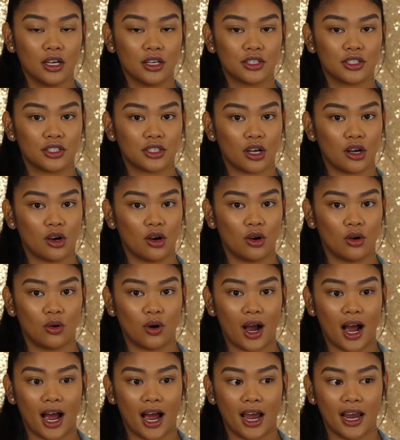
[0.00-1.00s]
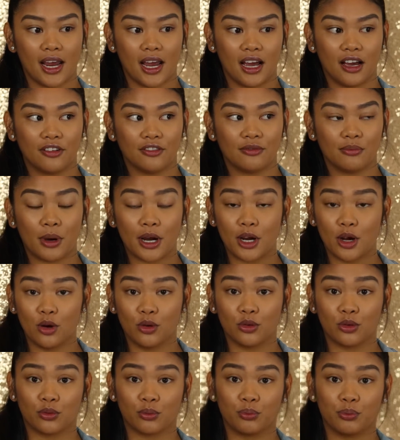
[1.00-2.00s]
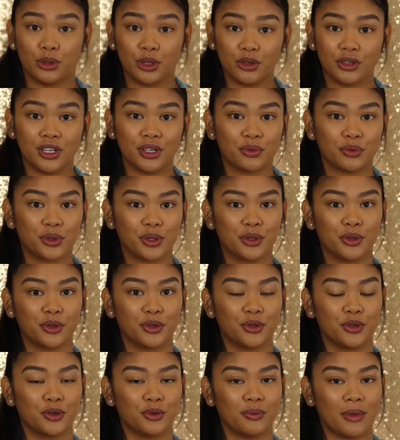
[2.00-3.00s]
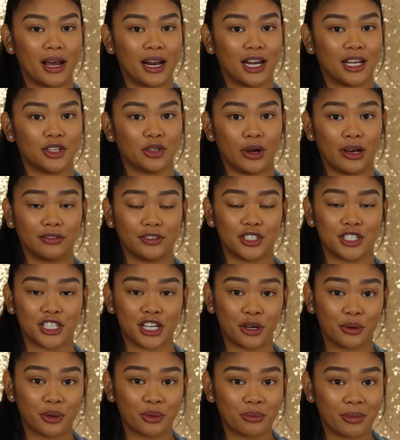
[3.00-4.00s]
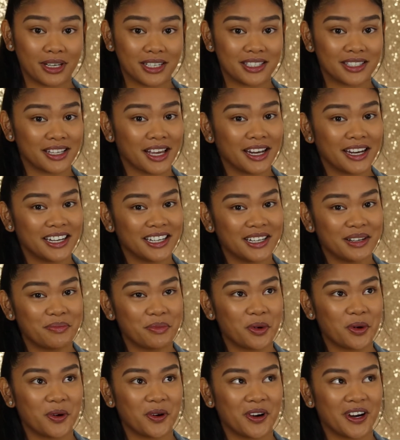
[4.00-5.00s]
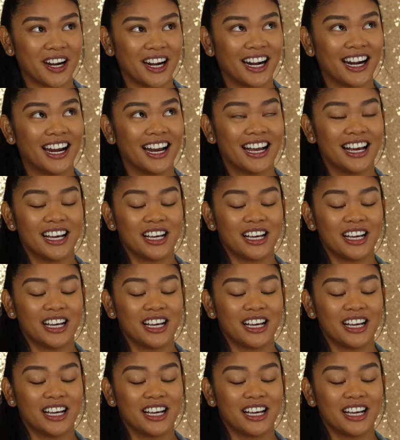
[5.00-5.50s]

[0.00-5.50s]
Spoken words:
so I have my own beauty room and I don't have to share with my son anymore.